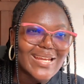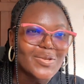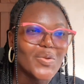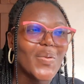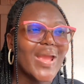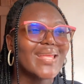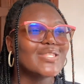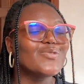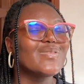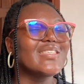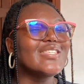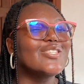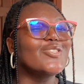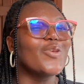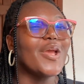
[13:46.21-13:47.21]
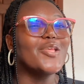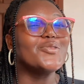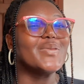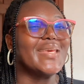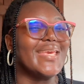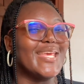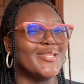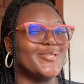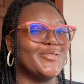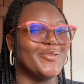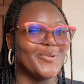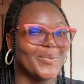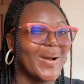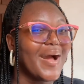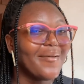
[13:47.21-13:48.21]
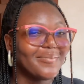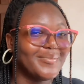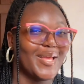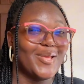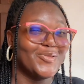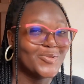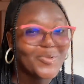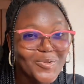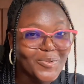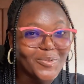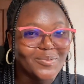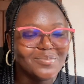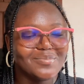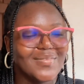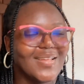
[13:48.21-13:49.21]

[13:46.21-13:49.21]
the way it is going to hit you after school.